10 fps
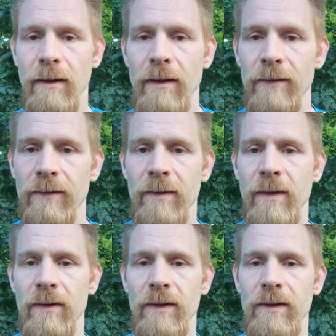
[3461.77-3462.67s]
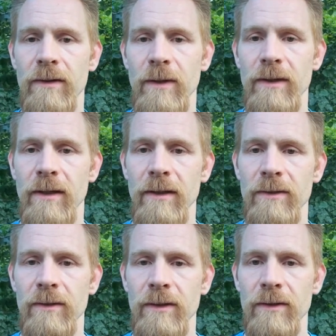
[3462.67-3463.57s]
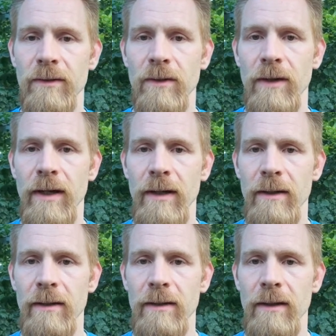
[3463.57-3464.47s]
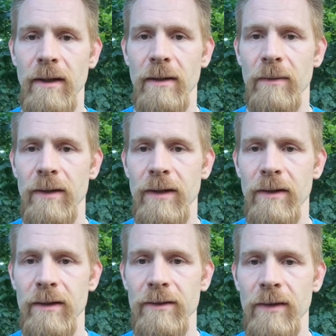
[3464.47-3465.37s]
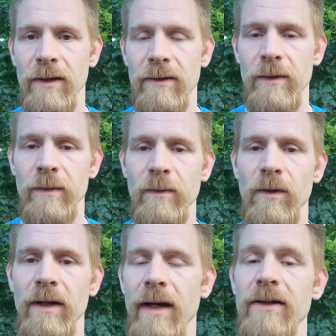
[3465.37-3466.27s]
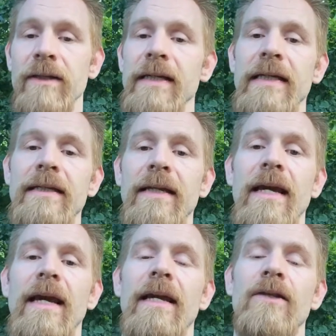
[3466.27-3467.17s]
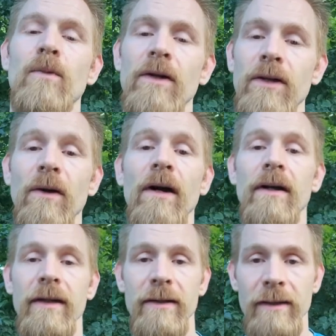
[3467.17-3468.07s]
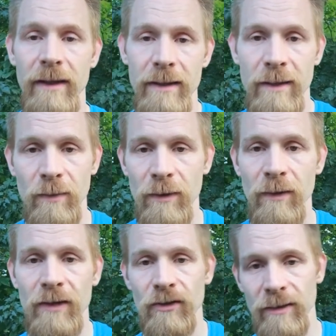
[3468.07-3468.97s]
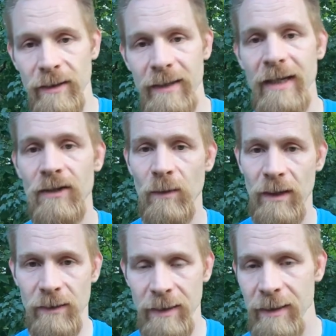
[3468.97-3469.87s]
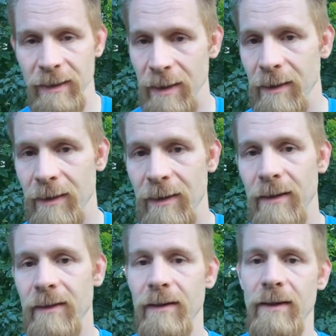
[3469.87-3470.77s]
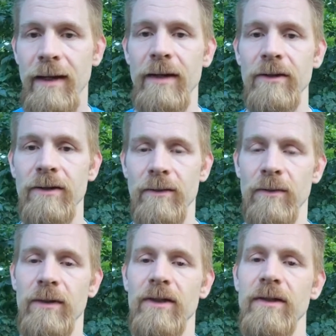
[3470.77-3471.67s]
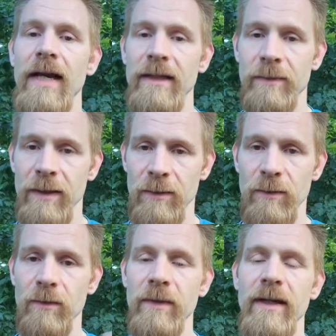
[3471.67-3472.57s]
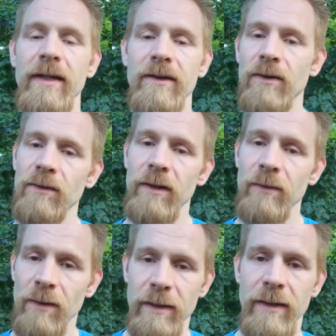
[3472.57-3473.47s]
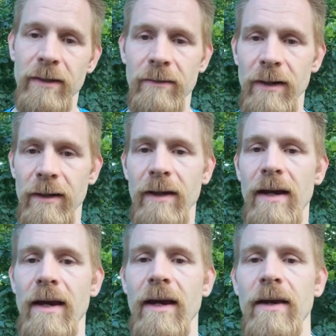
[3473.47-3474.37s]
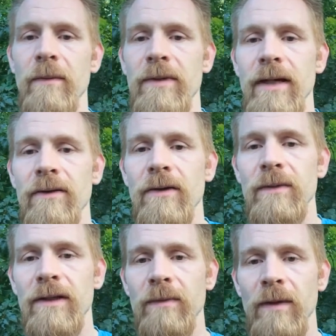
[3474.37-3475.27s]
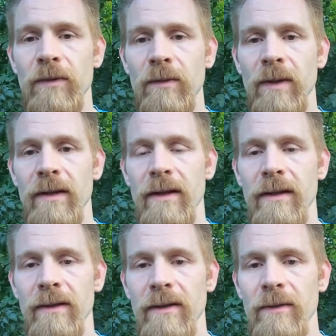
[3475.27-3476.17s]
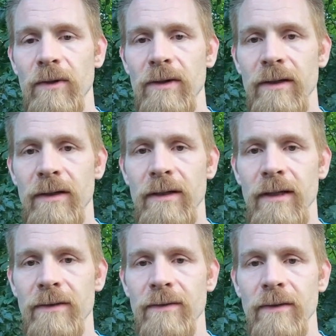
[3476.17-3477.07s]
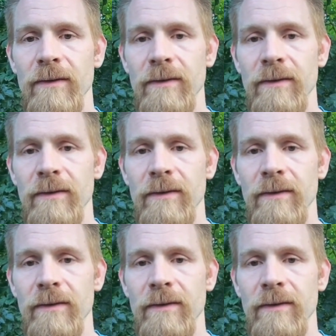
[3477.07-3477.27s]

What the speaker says: Philip Conroy says, my channel has no one, so no haters. My channel has no haters, must be boring. I just think it's where you are in the progression. It takes a while to get there, to the haters, which is nice, because when you're beginning, you don't really want any, right? Potato Derp says, mine pupated. I think they'll emerge successful.